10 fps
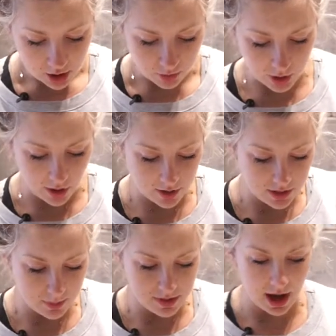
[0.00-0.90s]
So going in
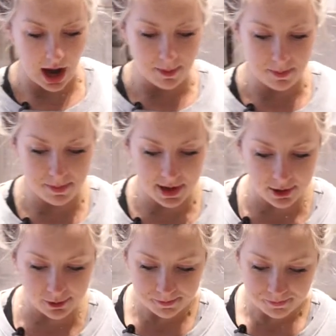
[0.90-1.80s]
there with the almond
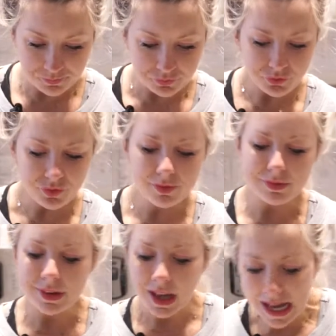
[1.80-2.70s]
meal.
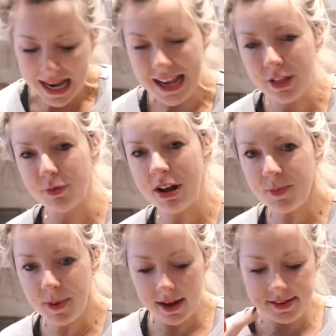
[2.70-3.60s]
In the
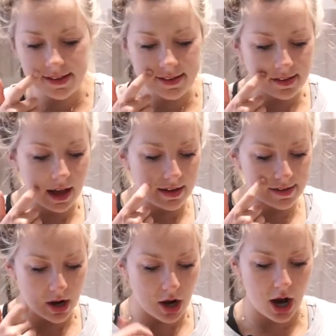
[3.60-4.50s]
recipe I tested
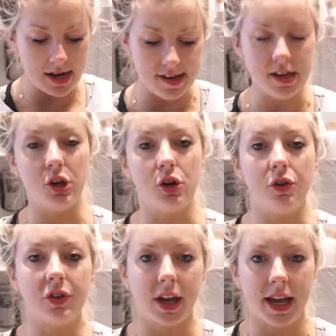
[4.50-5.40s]
last night, I didn't
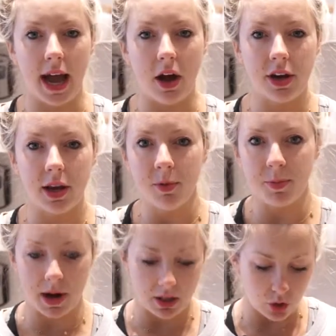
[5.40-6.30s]
use cacao nibs,
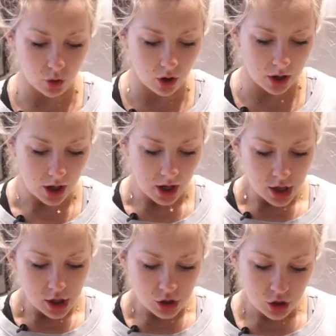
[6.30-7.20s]
but I thought,
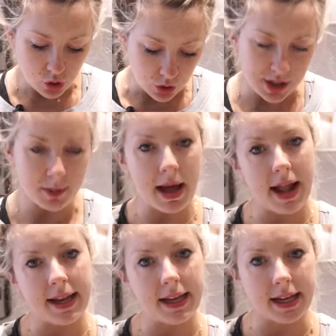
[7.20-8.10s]
good thing about
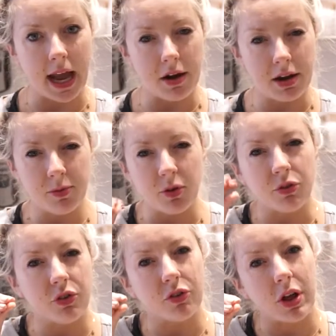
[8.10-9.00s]
adding cacao nibs, so
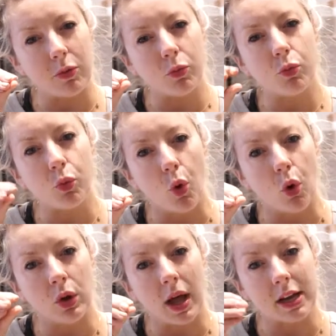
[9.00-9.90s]
it's just like
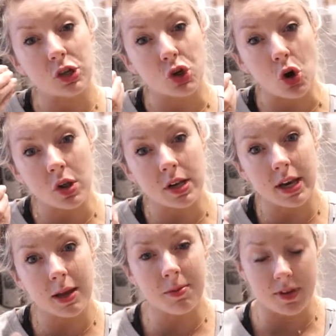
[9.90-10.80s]
raw, like chocolate
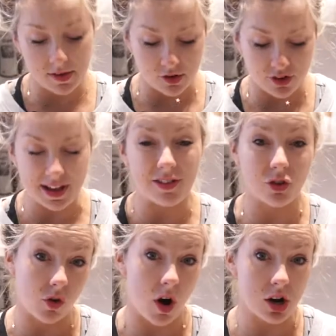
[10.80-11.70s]
nibs, is it just adds
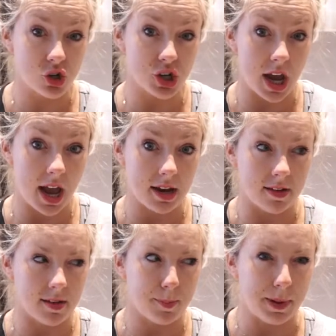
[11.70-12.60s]
crunch and
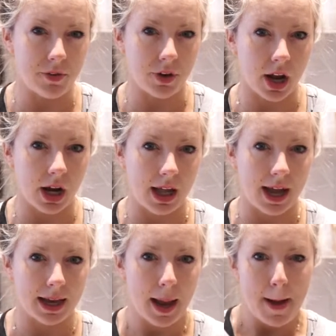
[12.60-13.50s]
it's a bit of a kind of like